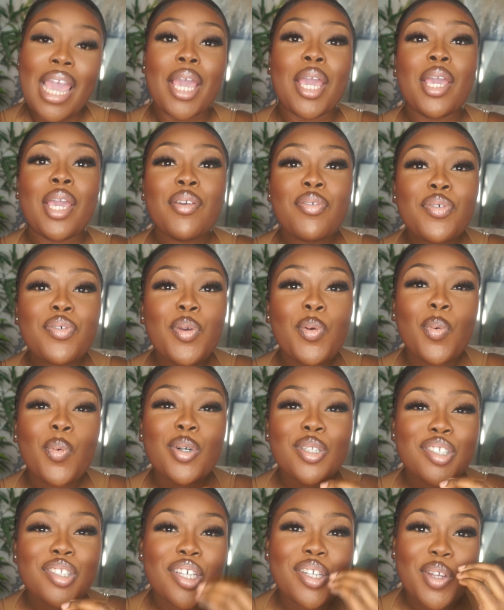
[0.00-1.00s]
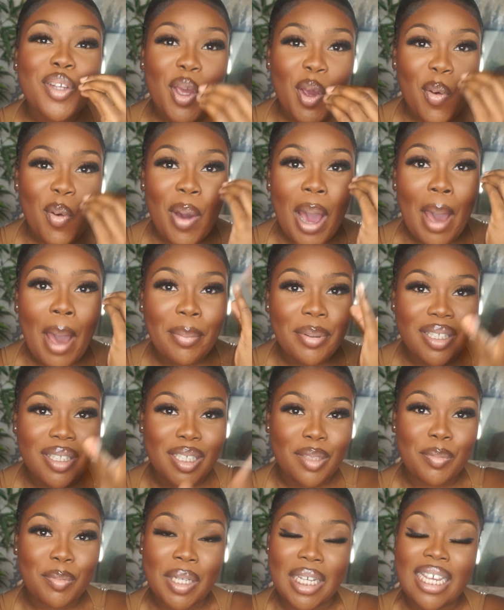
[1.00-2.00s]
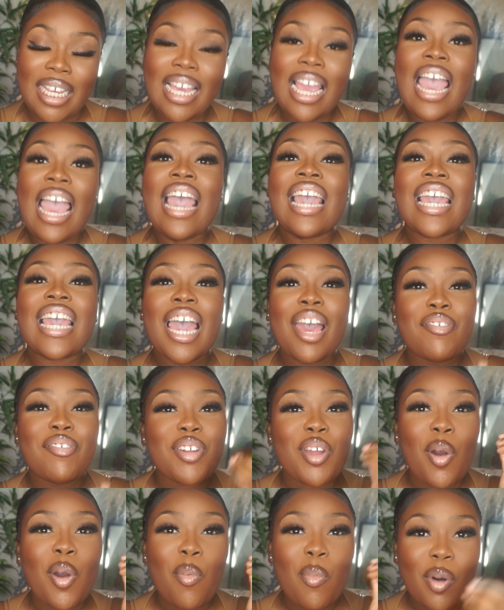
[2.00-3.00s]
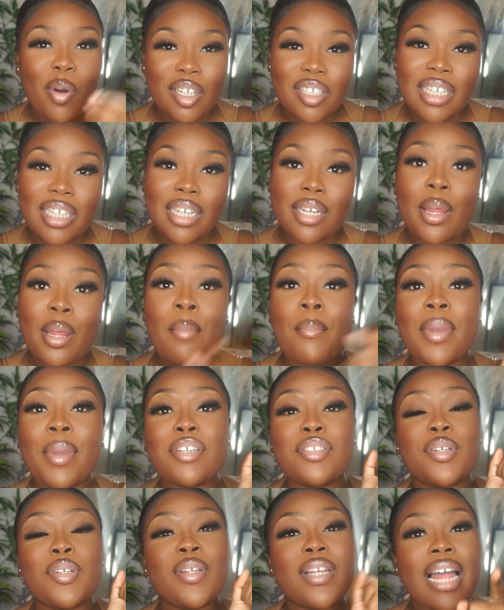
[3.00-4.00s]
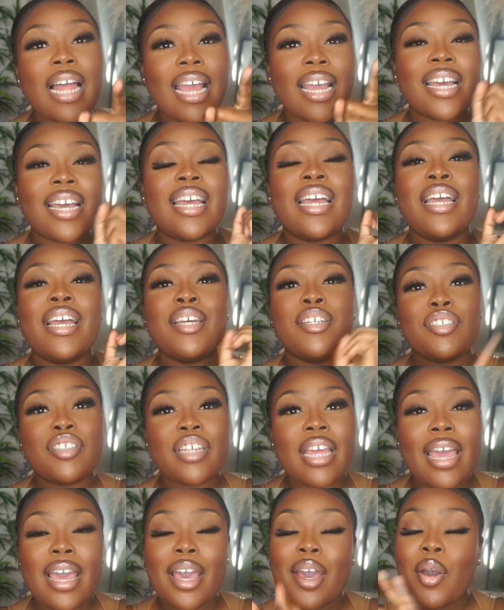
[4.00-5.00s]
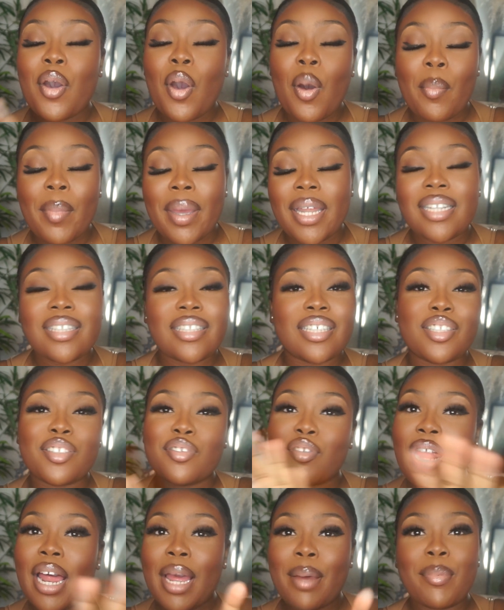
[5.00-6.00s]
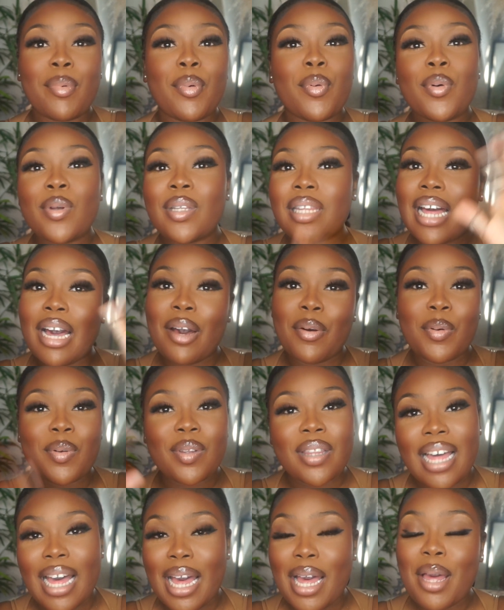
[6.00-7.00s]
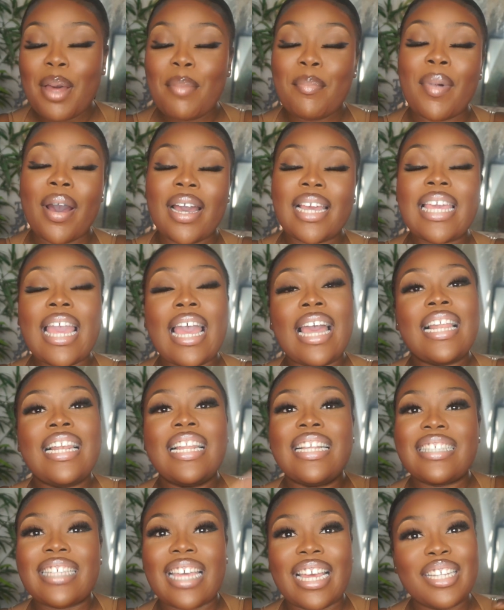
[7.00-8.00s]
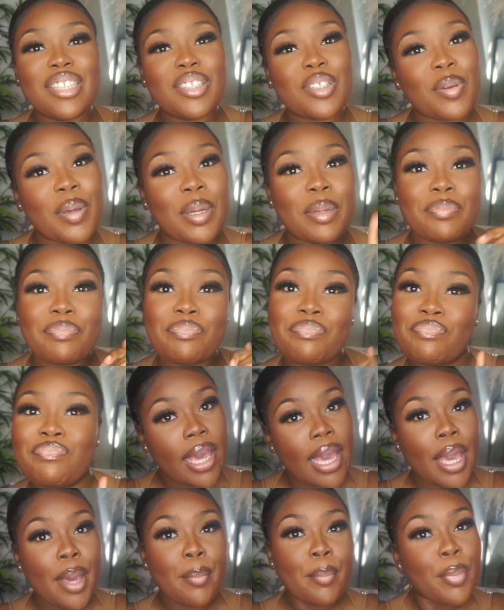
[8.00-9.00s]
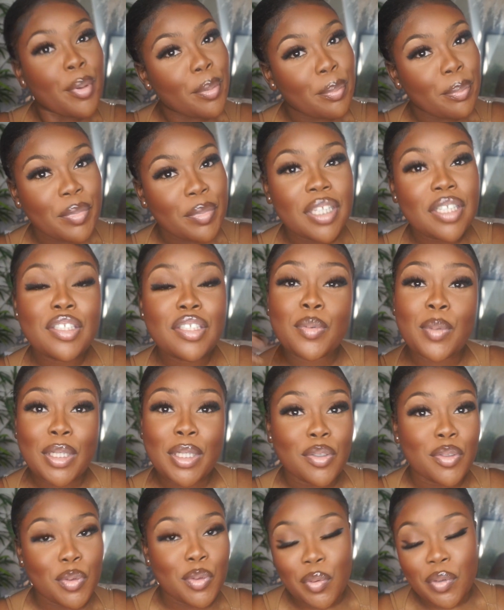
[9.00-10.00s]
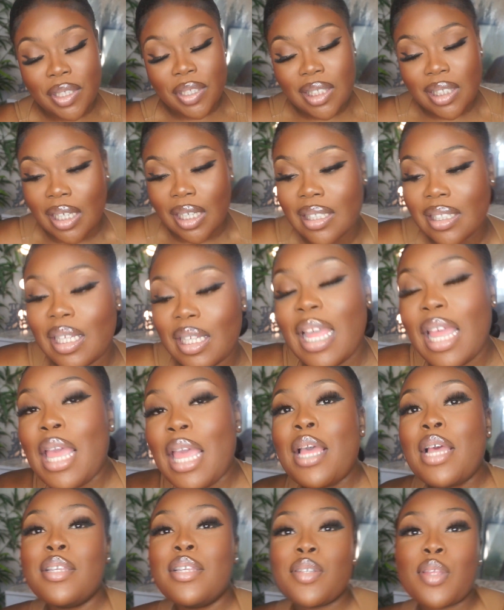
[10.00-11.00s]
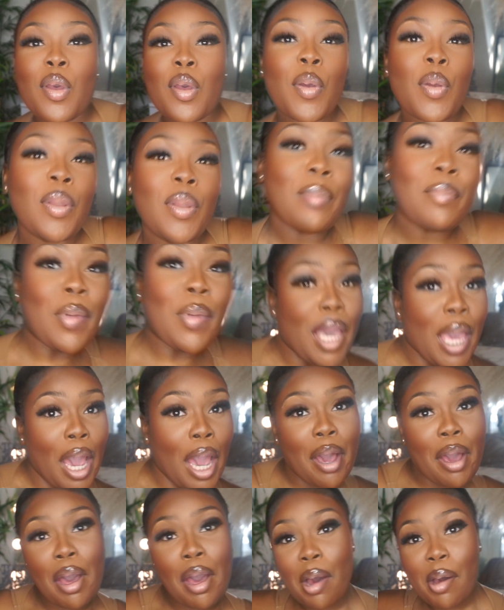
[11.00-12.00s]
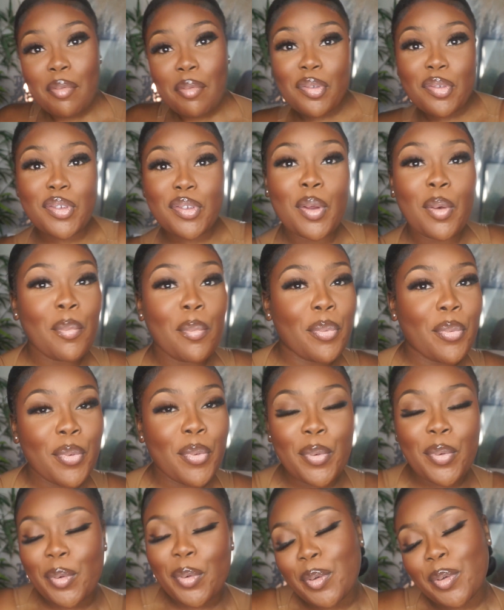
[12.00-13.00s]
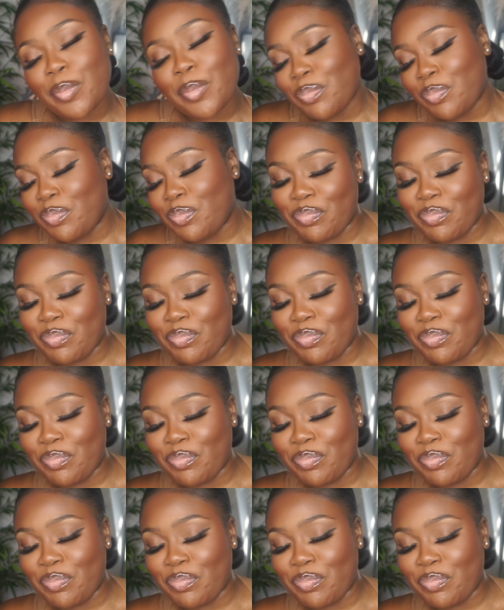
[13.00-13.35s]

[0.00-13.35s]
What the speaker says: If you want to know what happened to me, carry on watching. Make sure you like, share, comment, subscribe, all that. But yeah, let's get into it. Okay, boom, this is where the story starts. So let me get comfortable.